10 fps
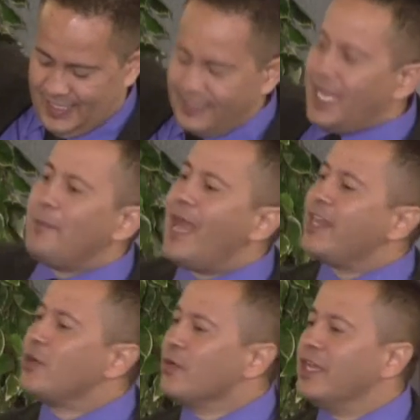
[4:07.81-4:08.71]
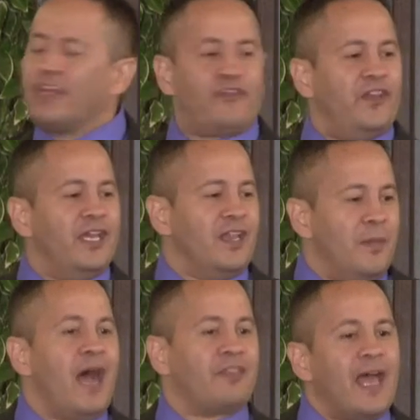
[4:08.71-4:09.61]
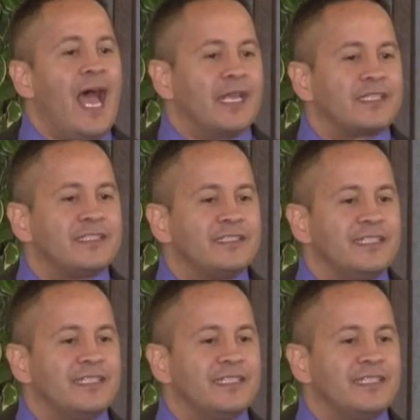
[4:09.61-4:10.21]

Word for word: Tell me how you really feel about that.